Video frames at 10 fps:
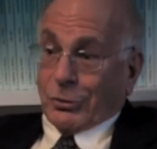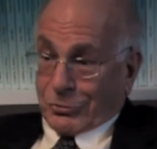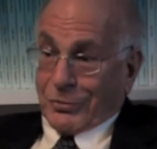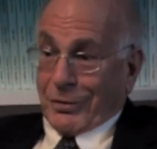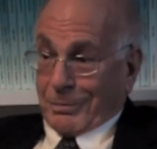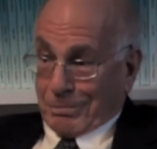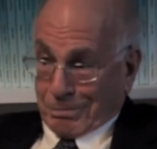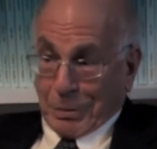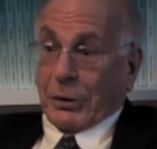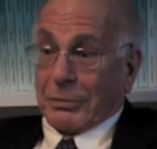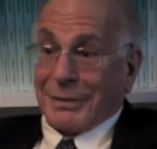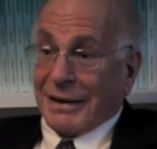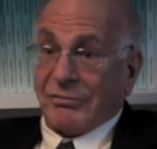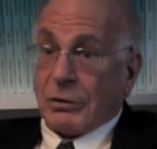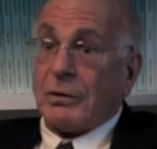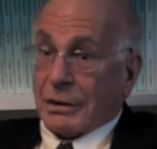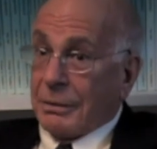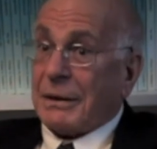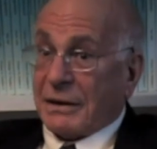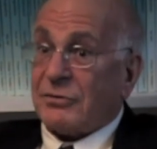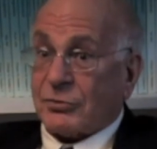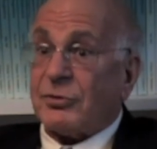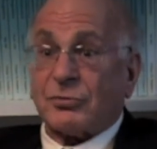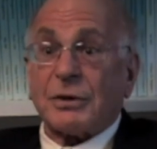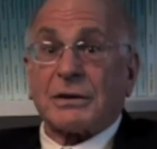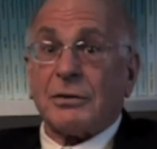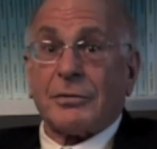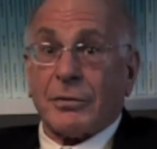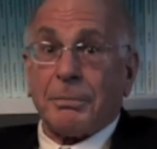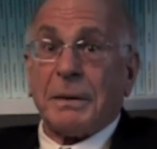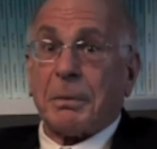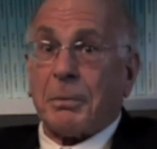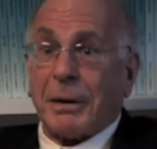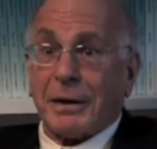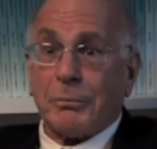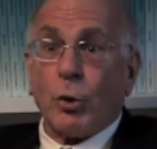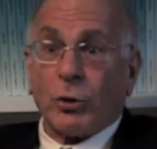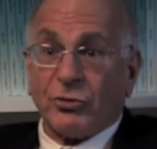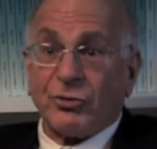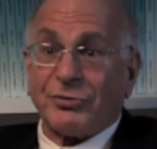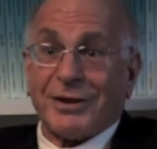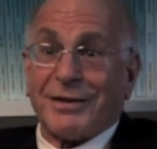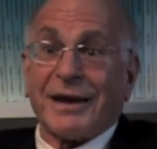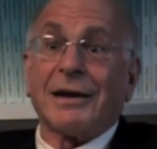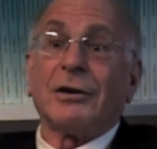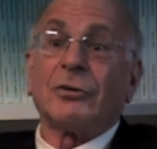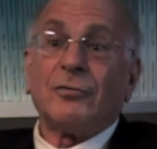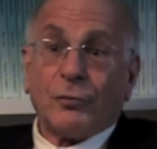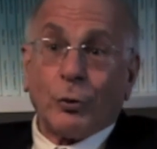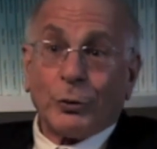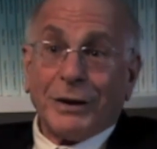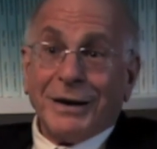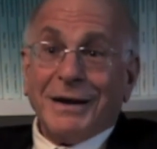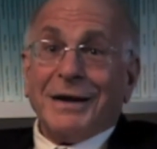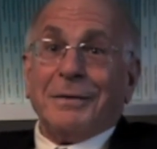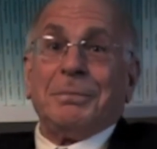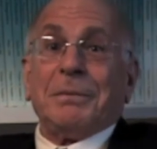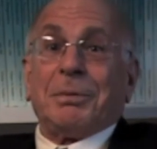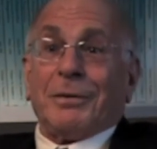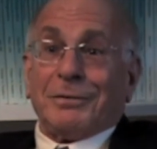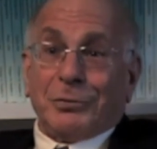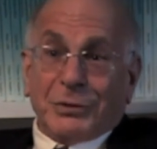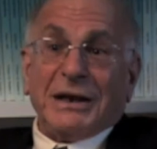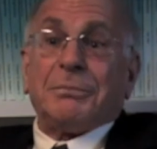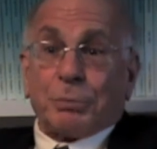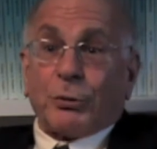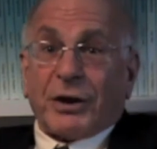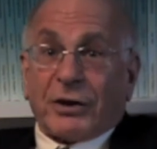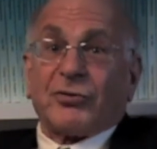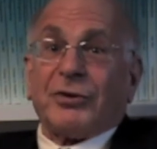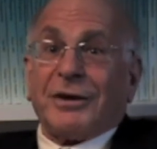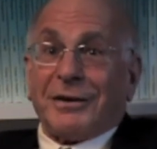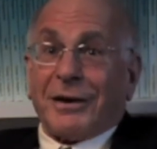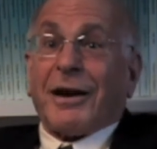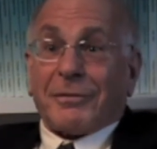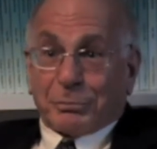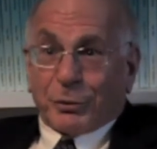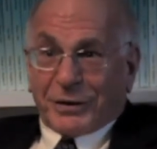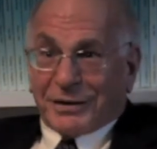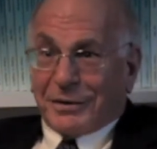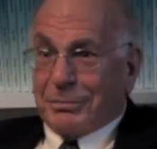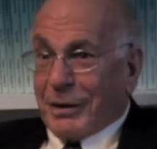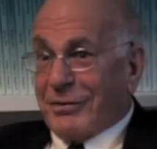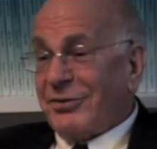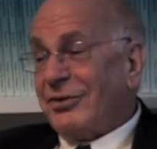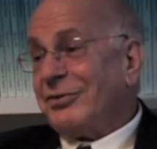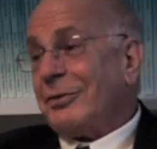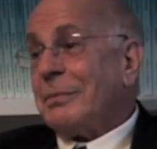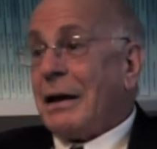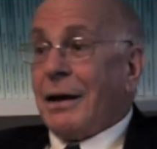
to the bottom level. I mean, it's restricted to the people buying mortgages that they cannot afford, people who need protection and are not protected by the system.